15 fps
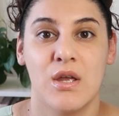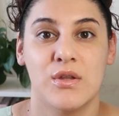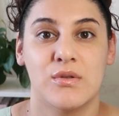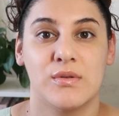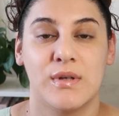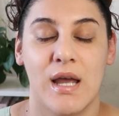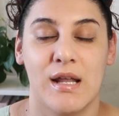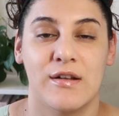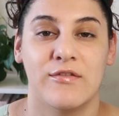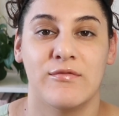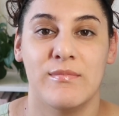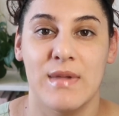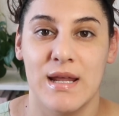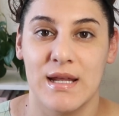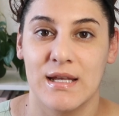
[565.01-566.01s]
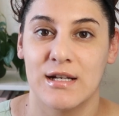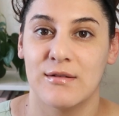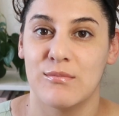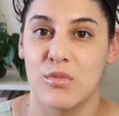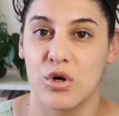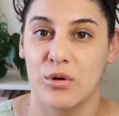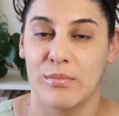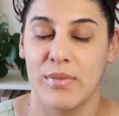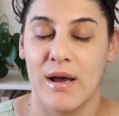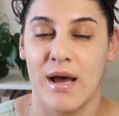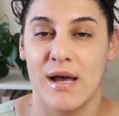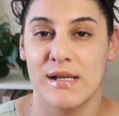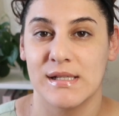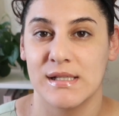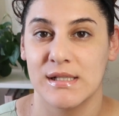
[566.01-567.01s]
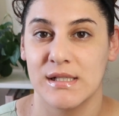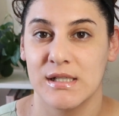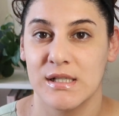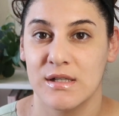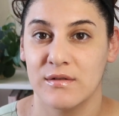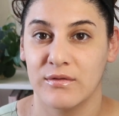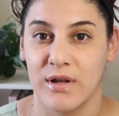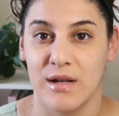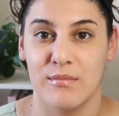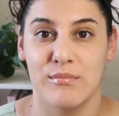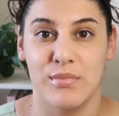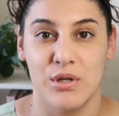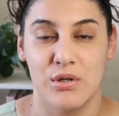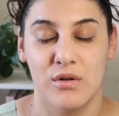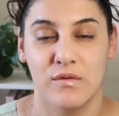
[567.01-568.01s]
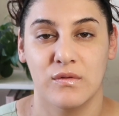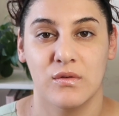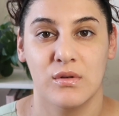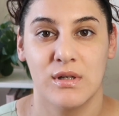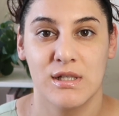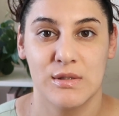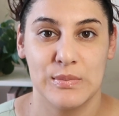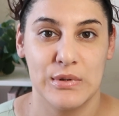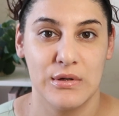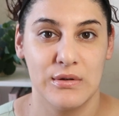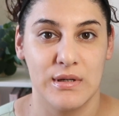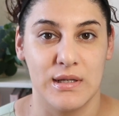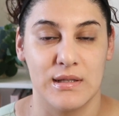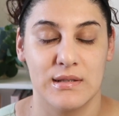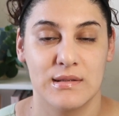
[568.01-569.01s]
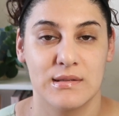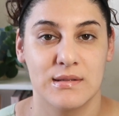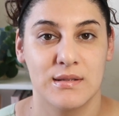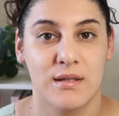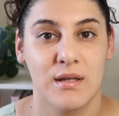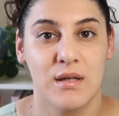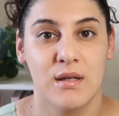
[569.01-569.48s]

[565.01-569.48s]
to kind of make it a more positive and beautiful experience.